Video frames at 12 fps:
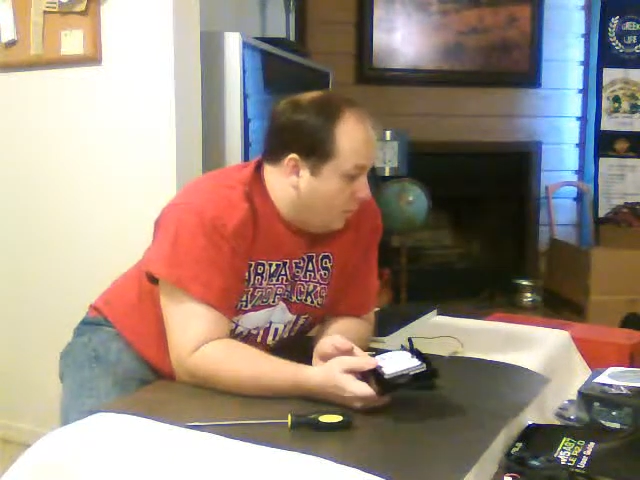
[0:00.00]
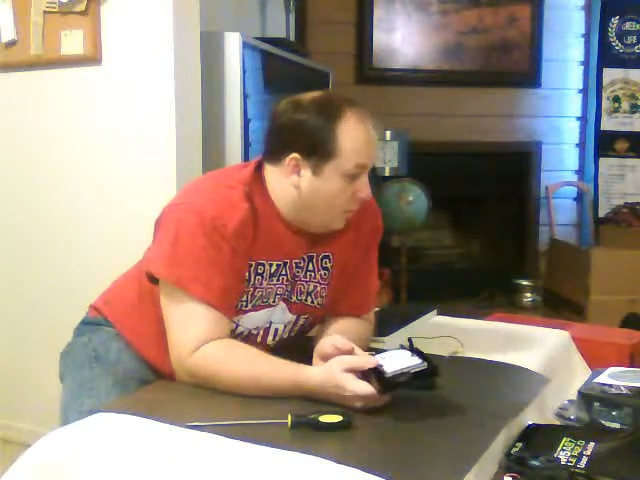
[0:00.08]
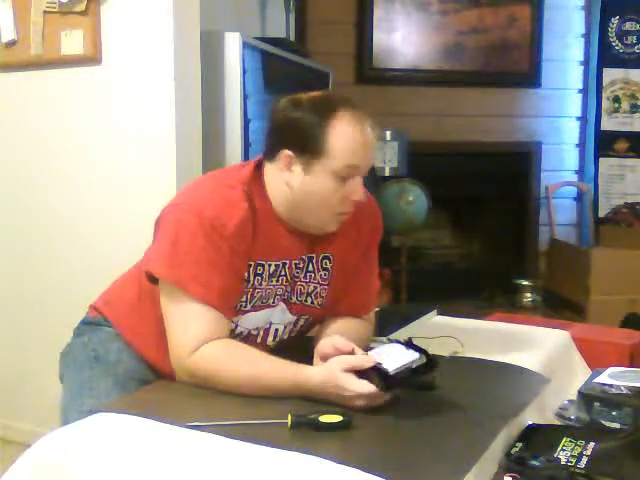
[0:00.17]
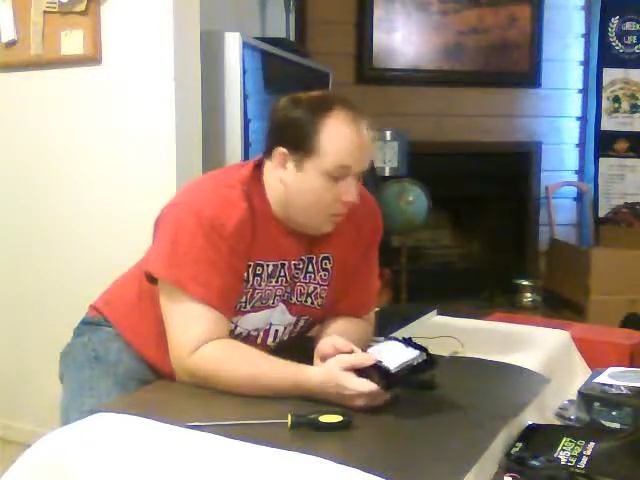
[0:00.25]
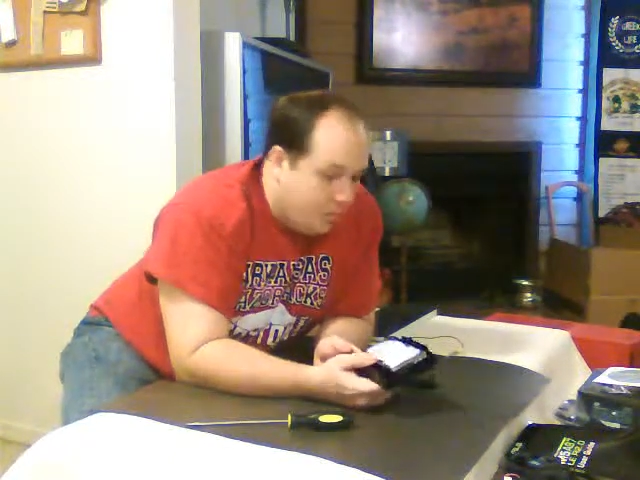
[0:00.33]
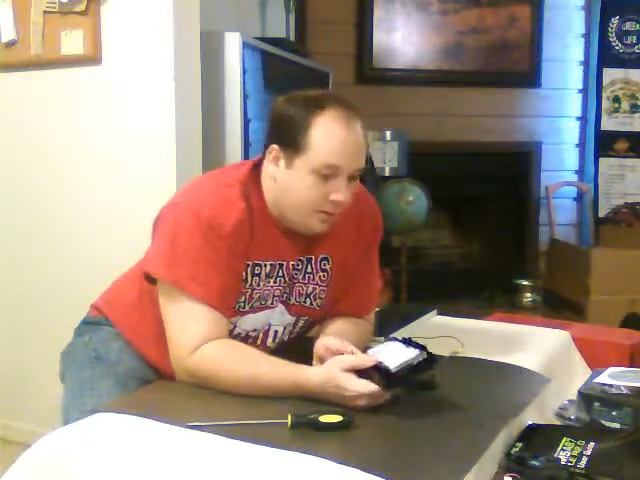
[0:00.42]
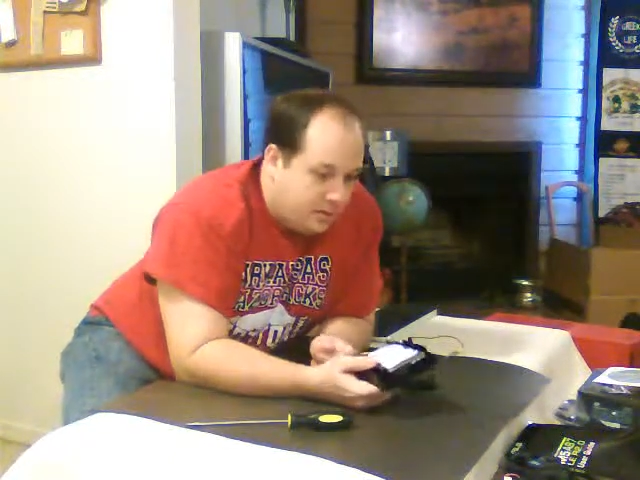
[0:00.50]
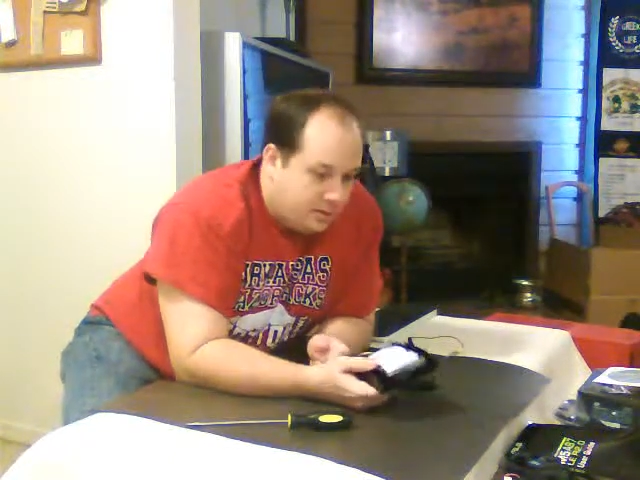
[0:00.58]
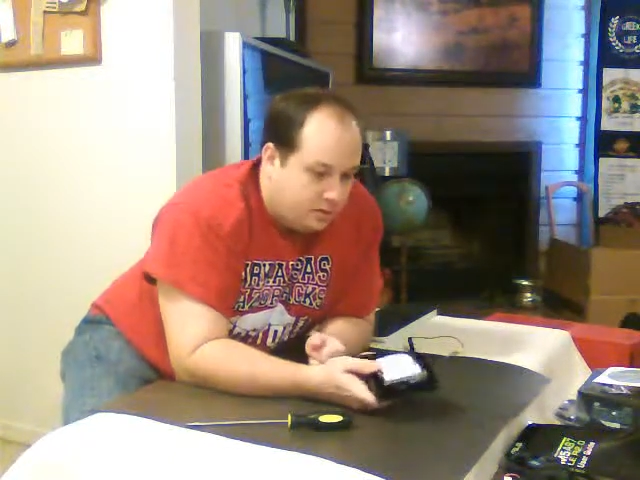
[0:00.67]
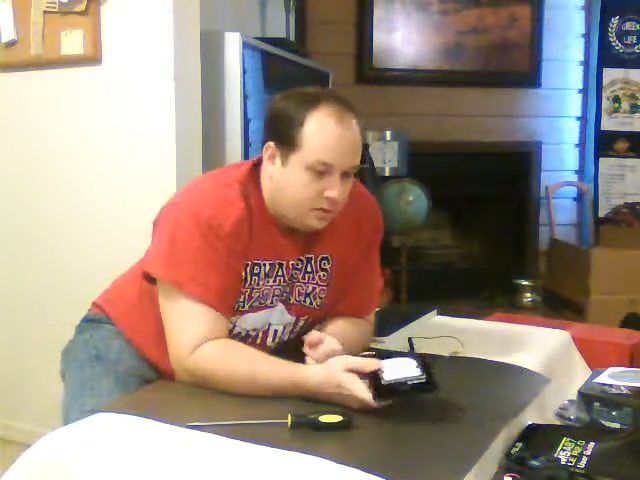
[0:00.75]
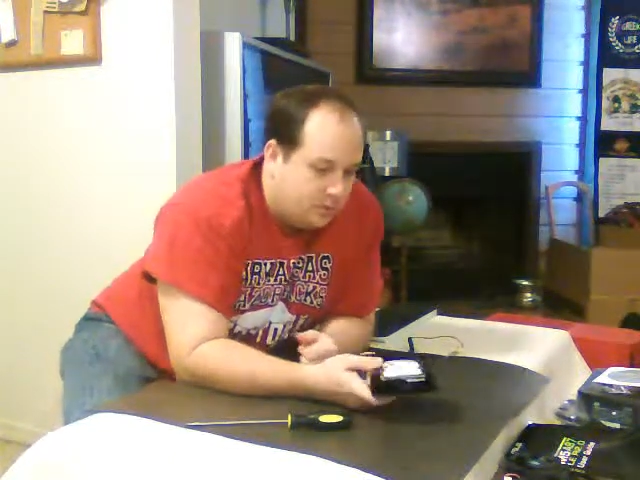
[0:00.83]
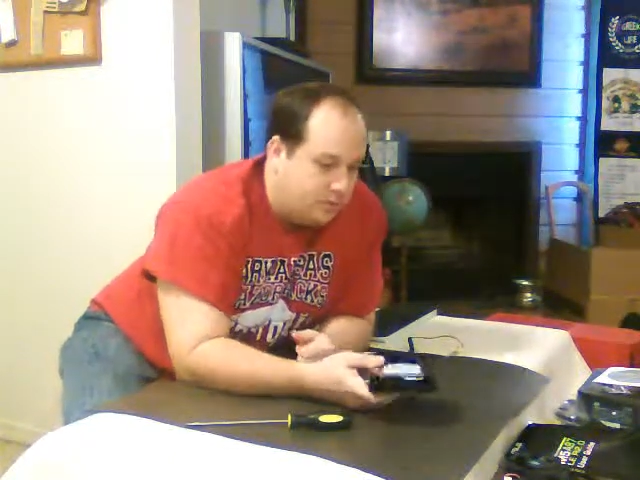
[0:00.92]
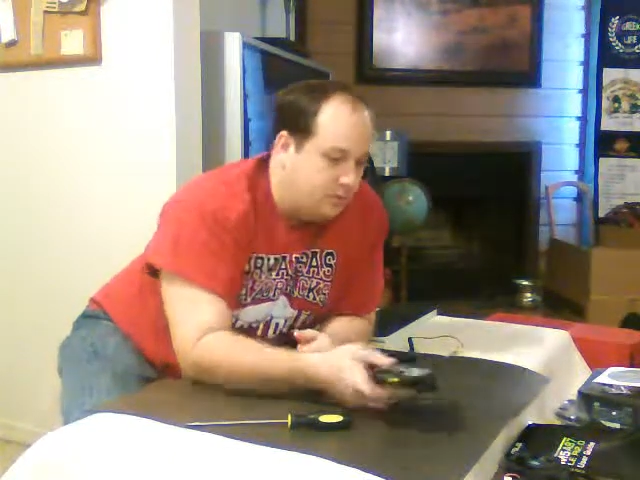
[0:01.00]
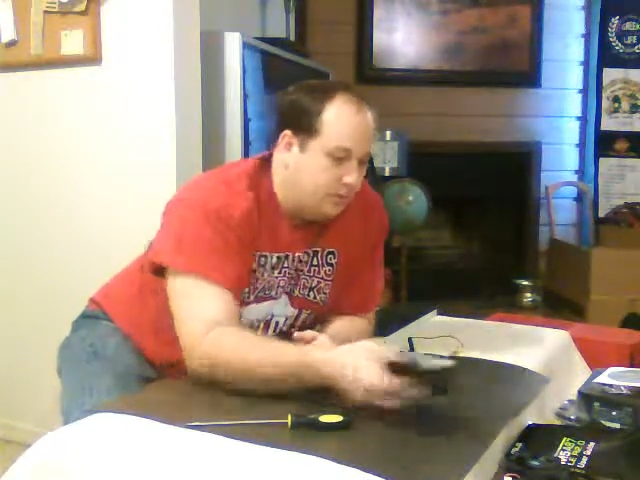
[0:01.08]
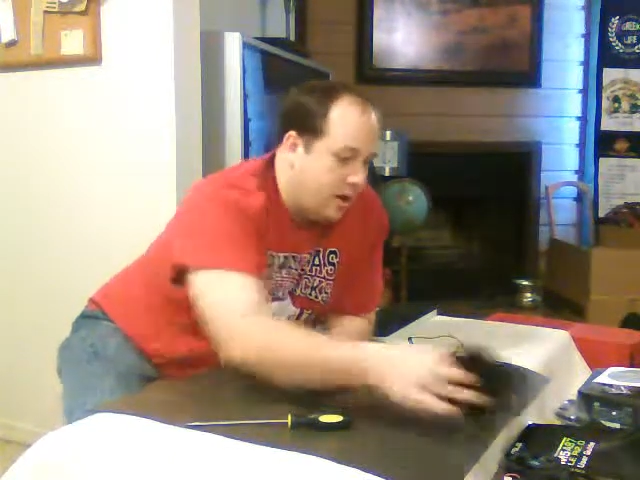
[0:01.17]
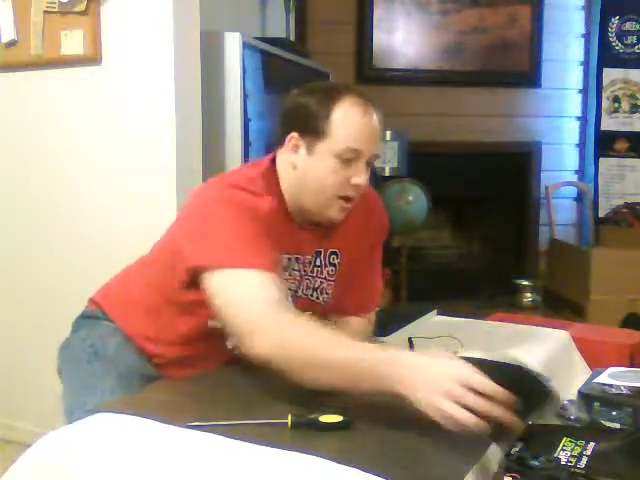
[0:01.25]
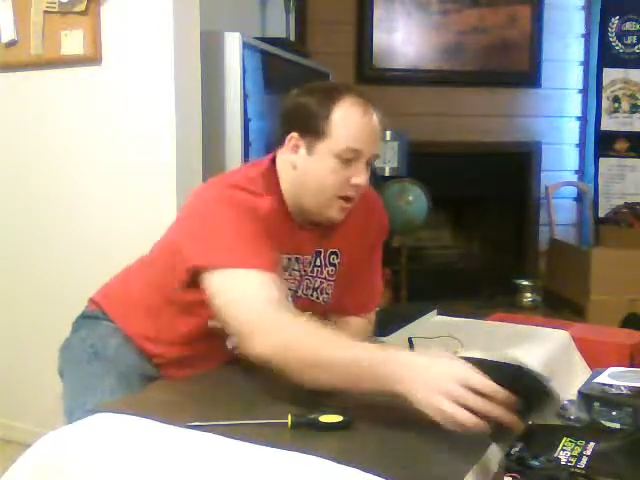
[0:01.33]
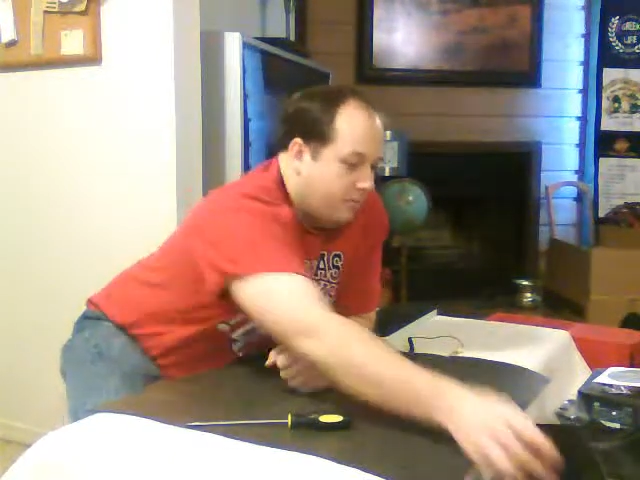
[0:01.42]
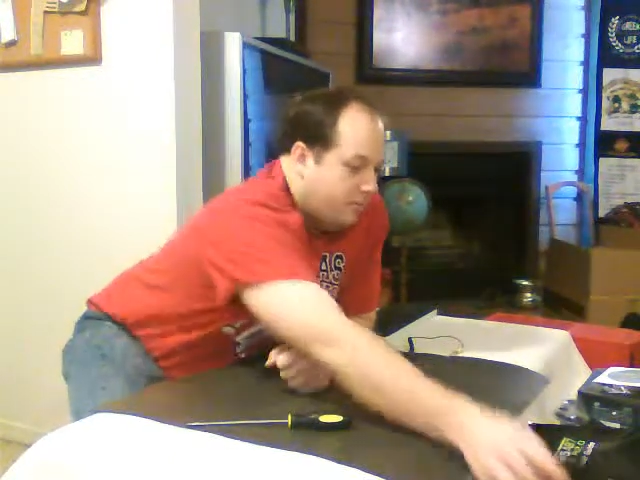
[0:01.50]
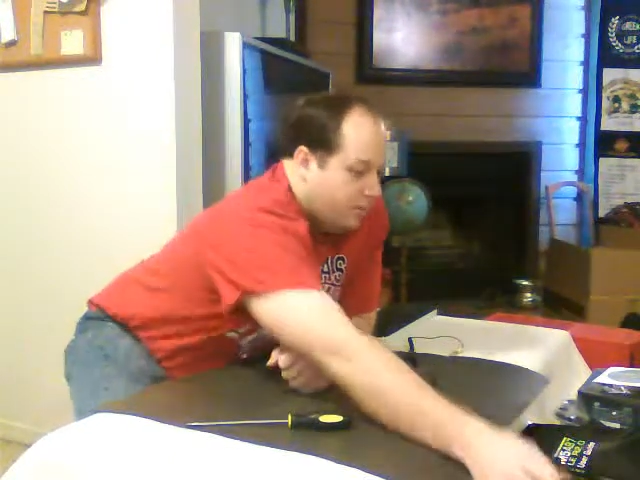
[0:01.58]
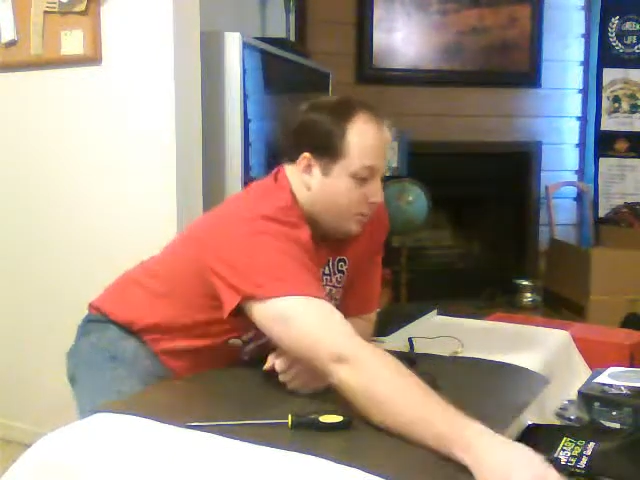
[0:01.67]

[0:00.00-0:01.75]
Momentous drive,